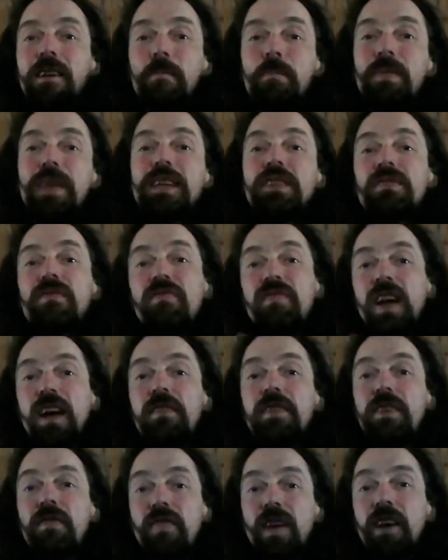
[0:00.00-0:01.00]
It's
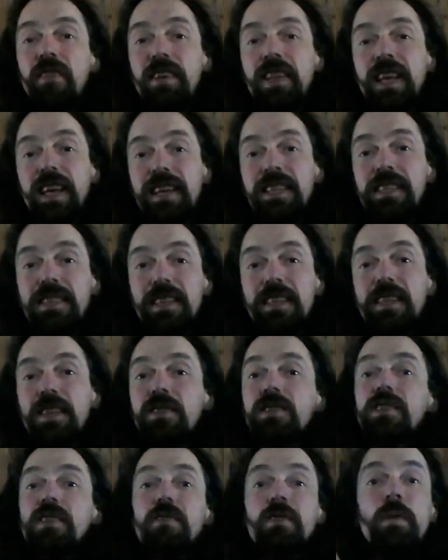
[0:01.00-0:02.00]
very, very easy
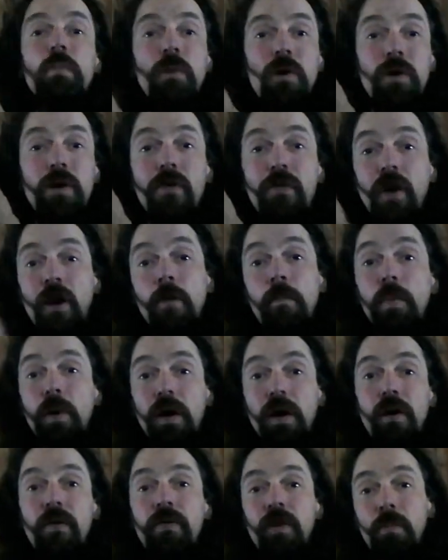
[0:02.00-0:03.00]
to remove a
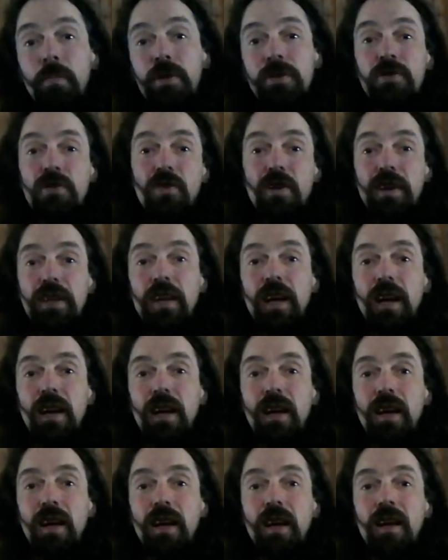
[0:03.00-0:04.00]
burr from a tree.
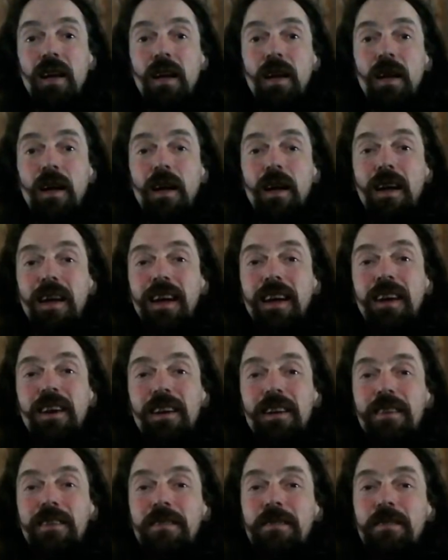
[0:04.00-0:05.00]

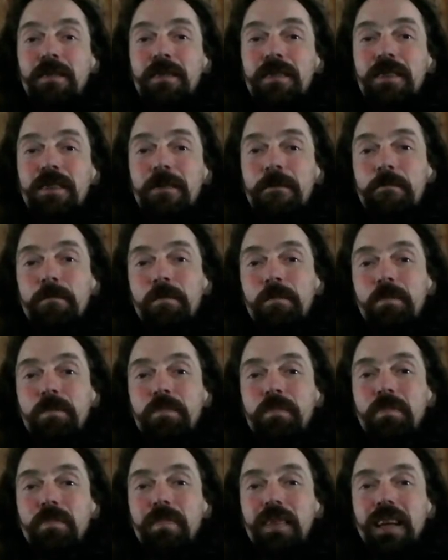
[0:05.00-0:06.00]
And
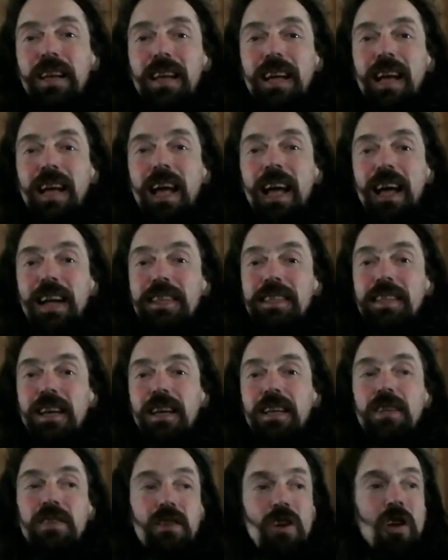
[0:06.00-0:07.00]
it
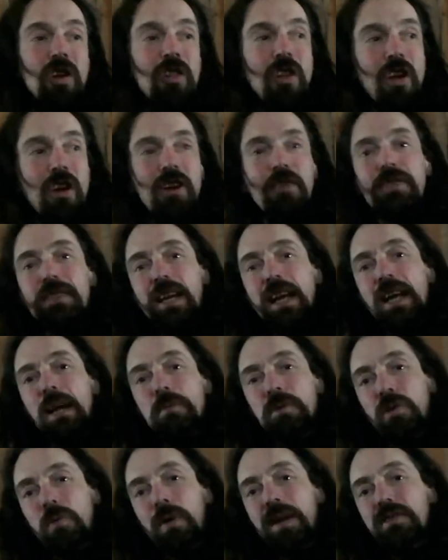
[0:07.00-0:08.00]
takes a lot of time
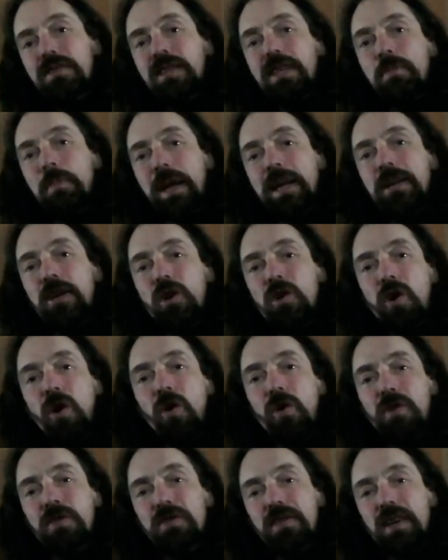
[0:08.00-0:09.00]
to actually make a
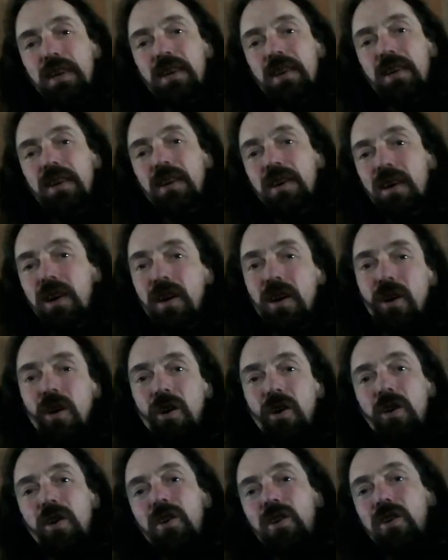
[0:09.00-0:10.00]
coxer
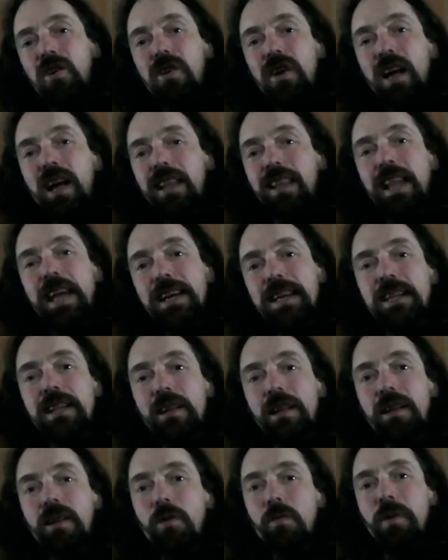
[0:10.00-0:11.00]
or a
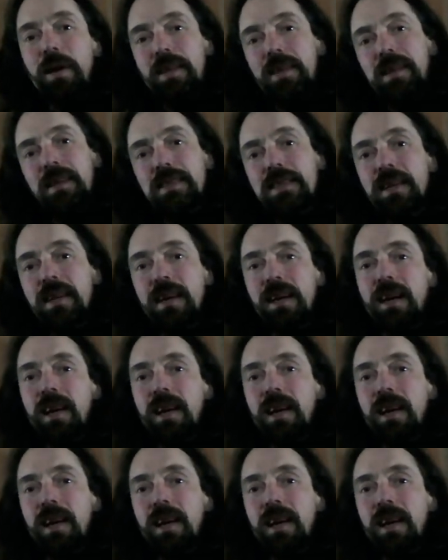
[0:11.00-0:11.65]
ladle with it.